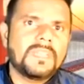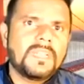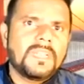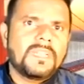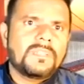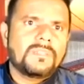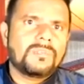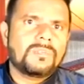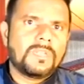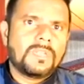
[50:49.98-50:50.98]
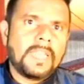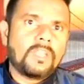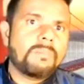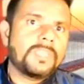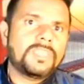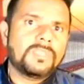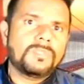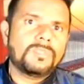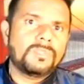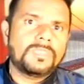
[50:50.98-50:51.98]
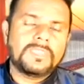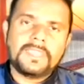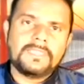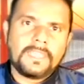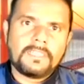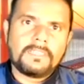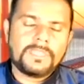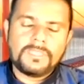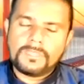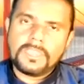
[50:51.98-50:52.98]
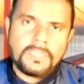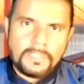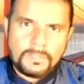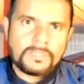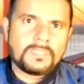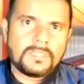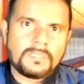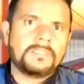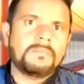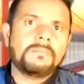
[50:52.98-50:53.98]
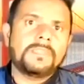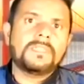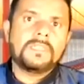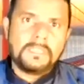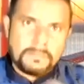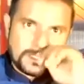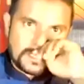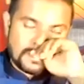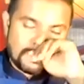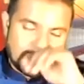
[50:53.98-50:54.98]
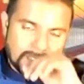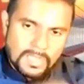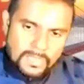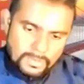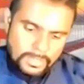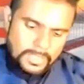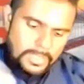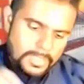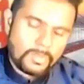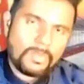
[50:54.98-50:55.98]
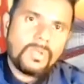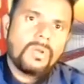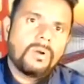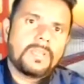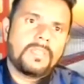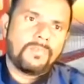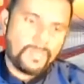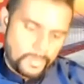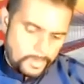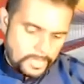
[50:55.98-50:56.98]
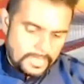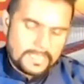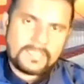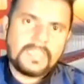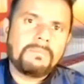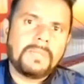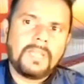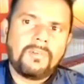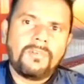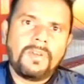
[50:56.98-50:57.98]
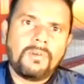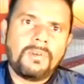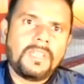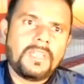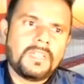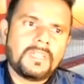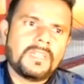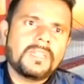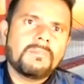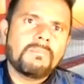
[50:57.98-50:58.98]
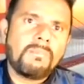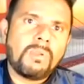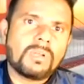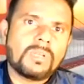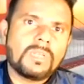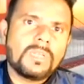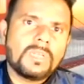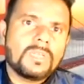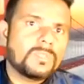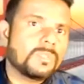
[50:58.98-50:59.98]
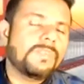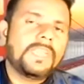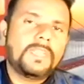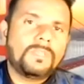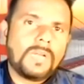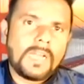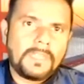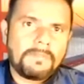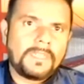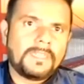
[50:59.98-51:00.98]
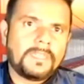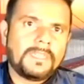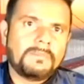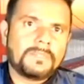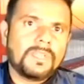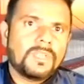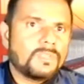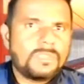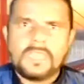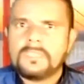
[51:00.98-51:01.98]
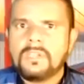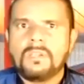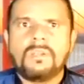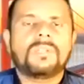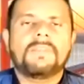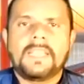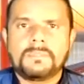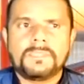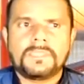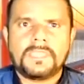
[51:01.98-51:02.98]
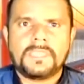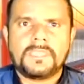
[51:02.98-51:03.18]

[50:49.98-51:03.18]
So acupuncture also, in Chinese acupuncture also, they use this as a similar limb systems. So they know, okay, for you, this limb have already a block. So we need to identify the limbs. So there's a lot of experts there.